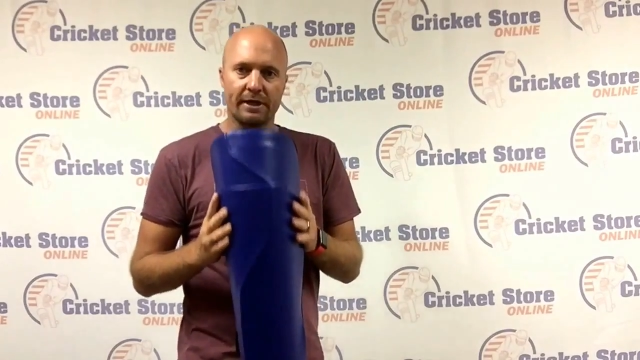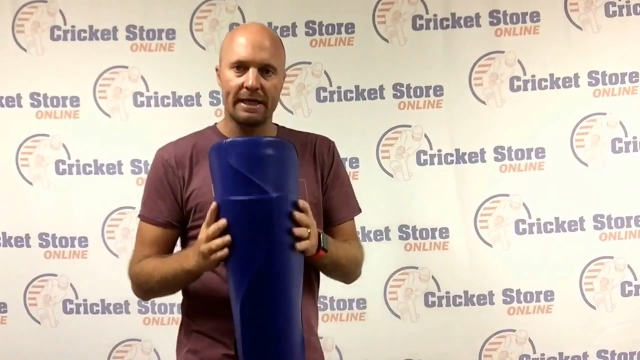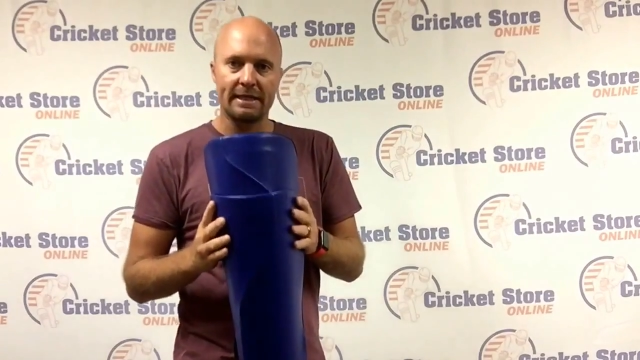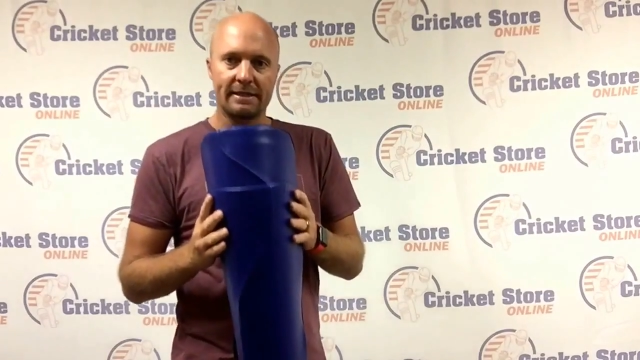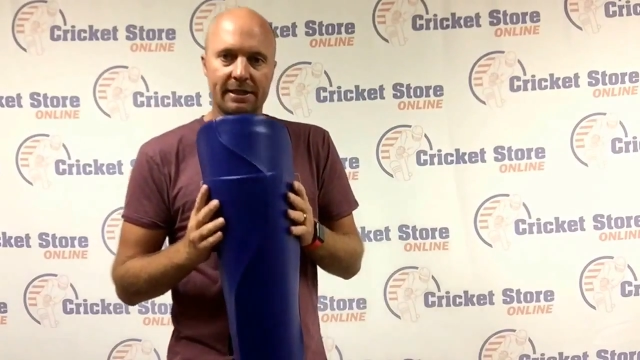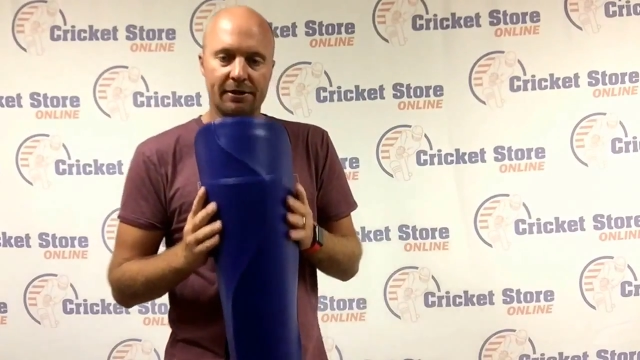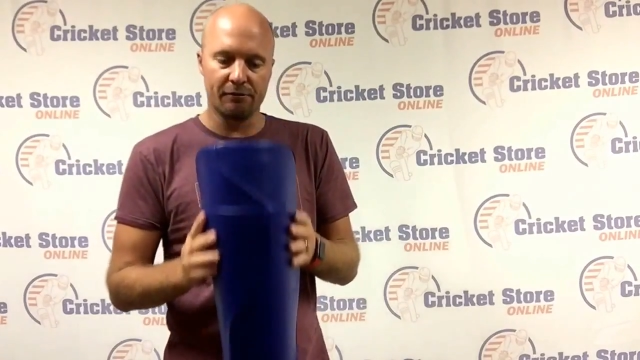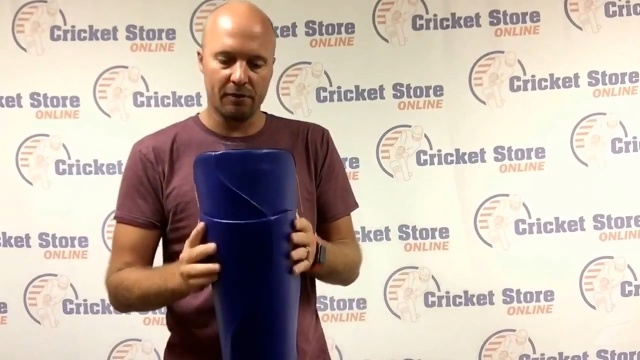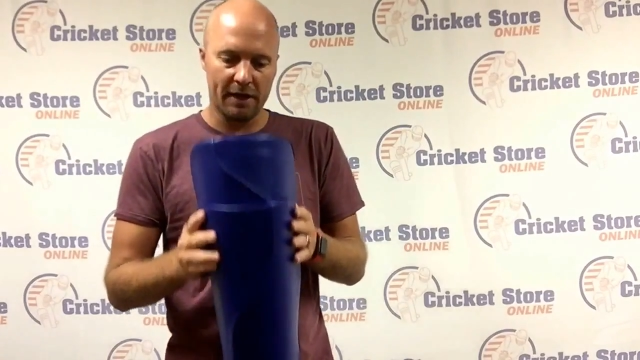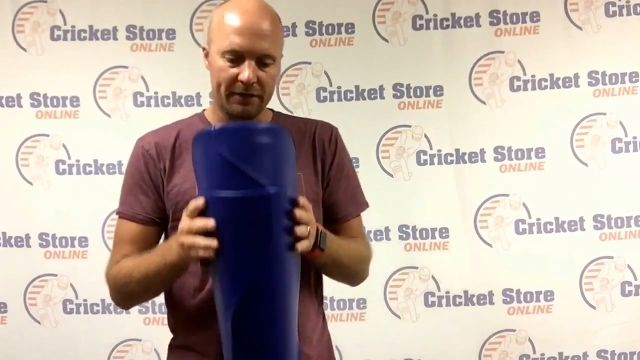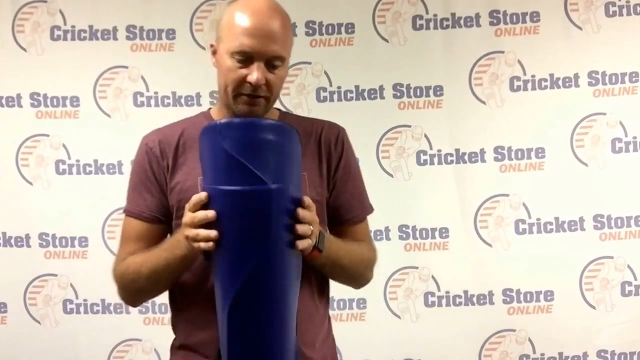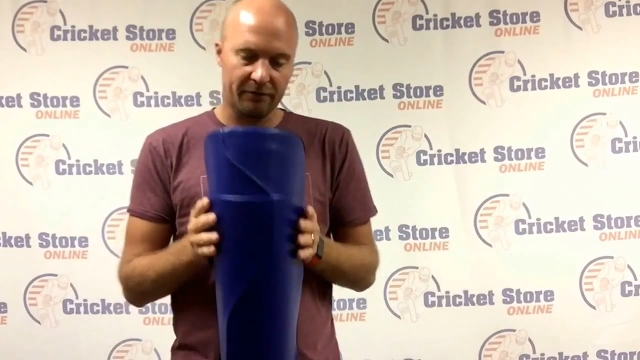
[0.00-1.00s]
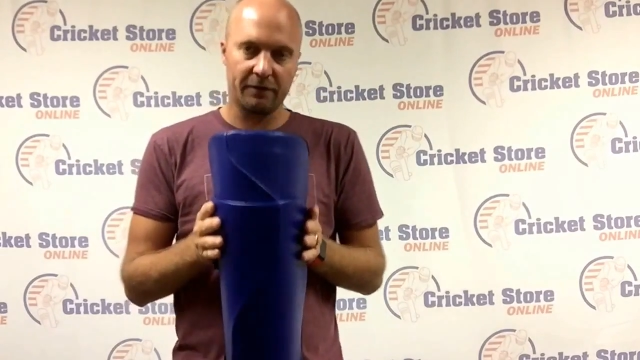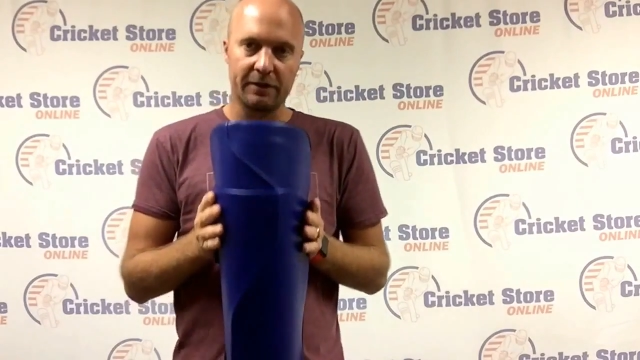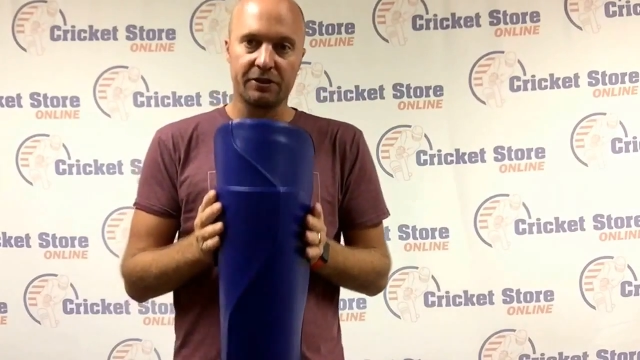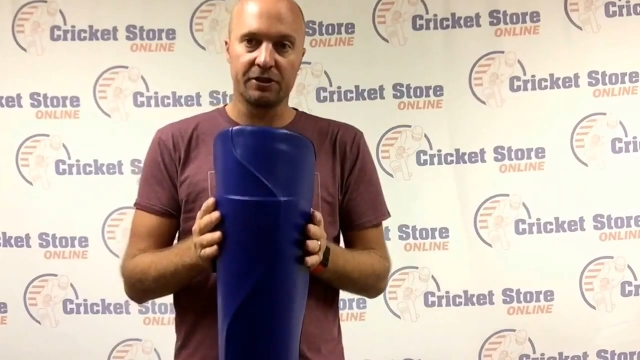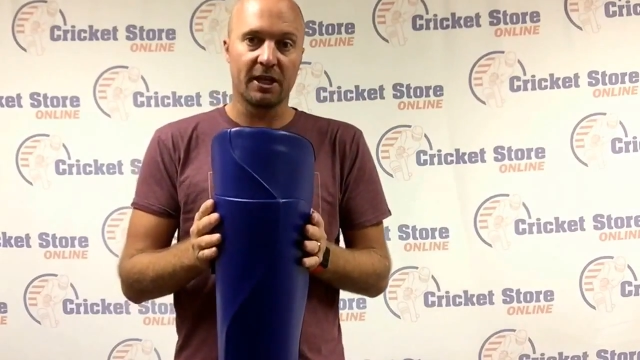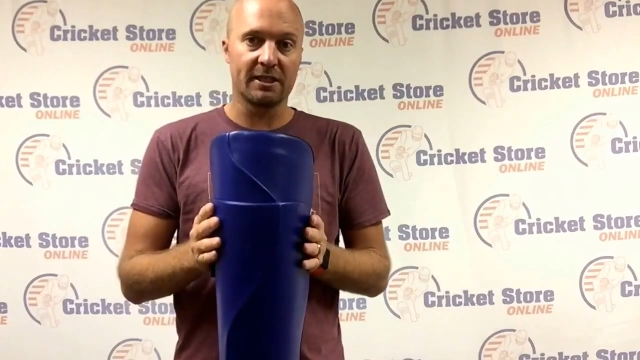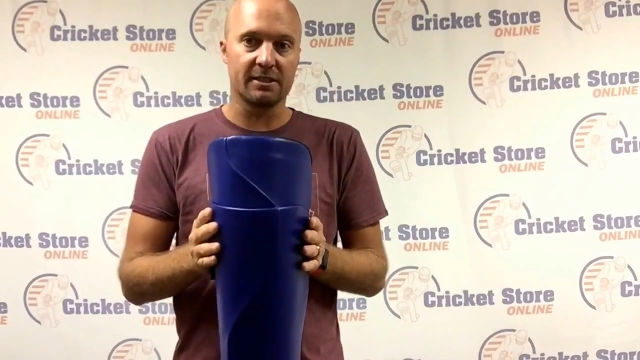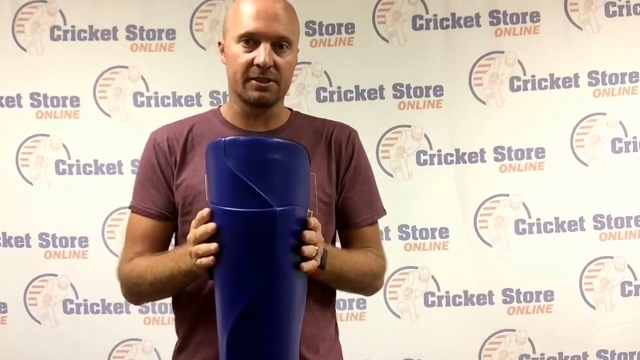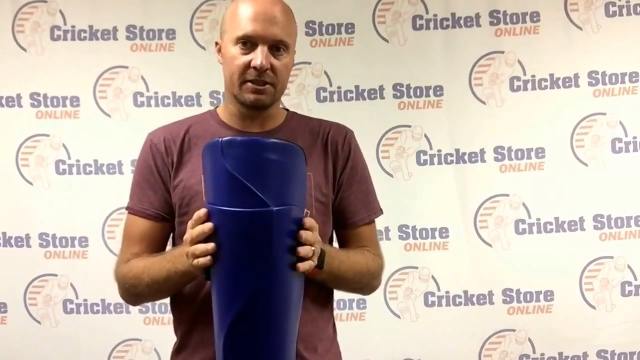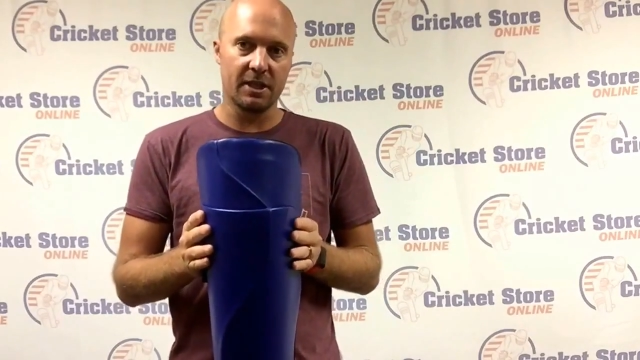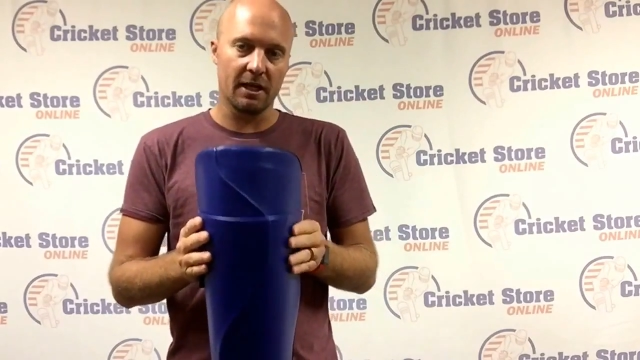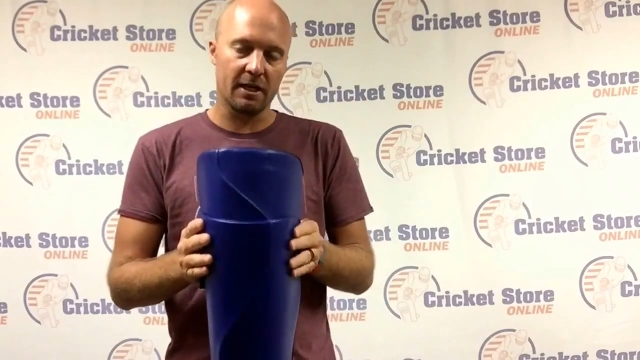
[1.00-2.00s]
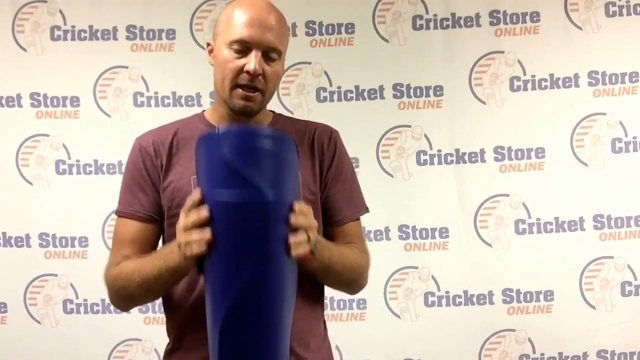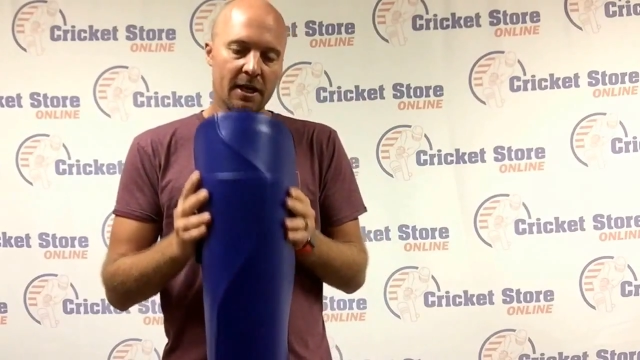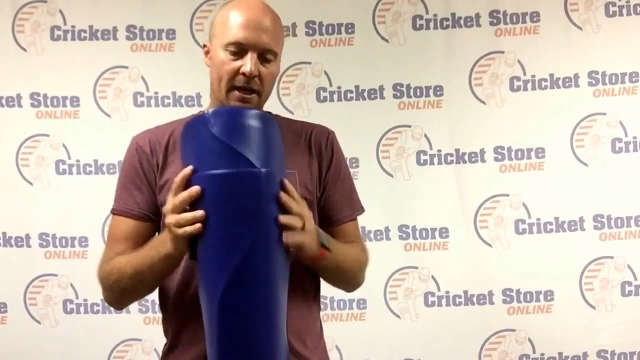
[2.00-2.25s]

easy to run. They fit you nice and snug.